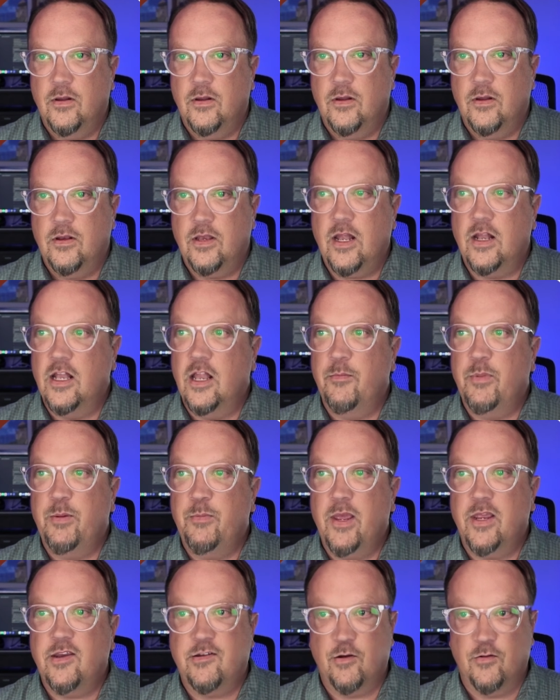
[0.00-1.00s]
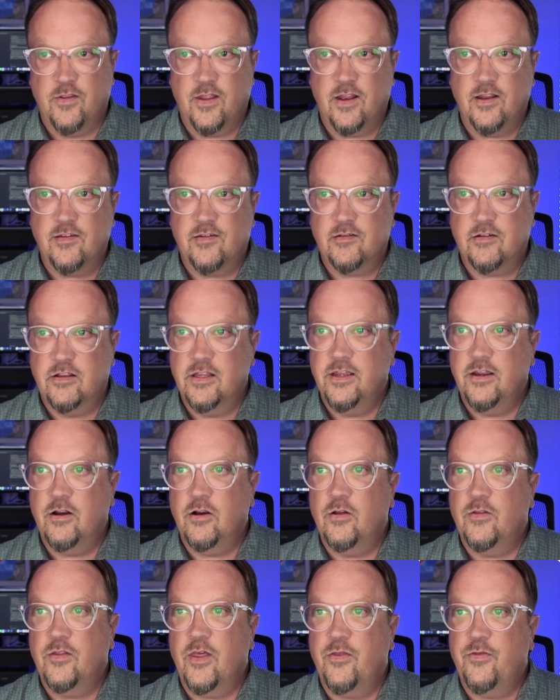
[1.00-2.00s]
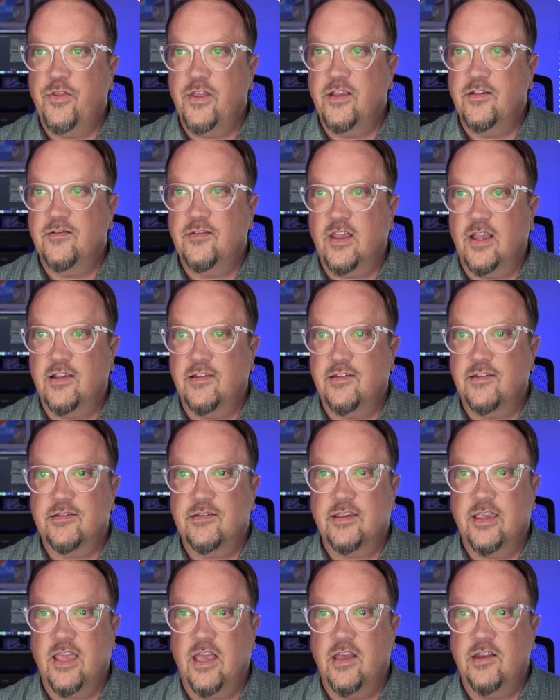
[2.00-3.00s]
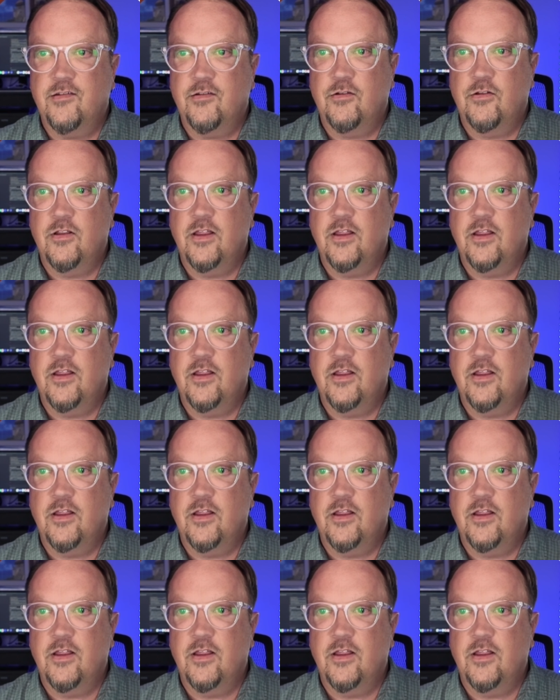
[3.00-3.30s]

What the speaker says: Now let me make sure that it's clear that things like schedule